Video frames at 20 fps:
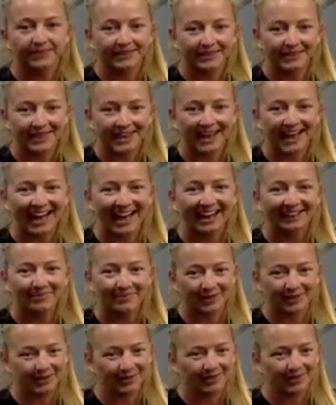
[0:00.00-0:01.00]
Yeah,
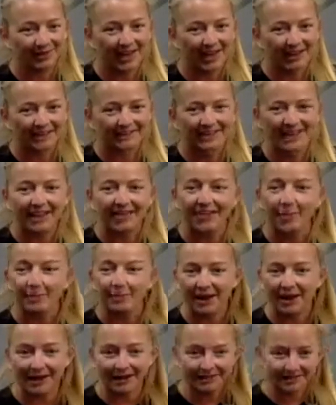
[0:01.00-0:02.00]
perfect. And the
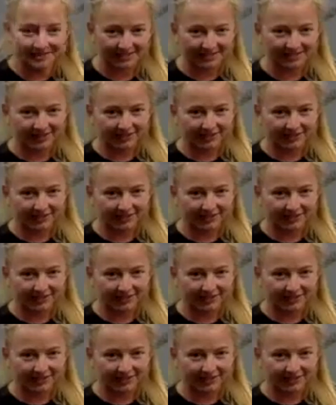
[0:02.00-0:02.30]
pace here,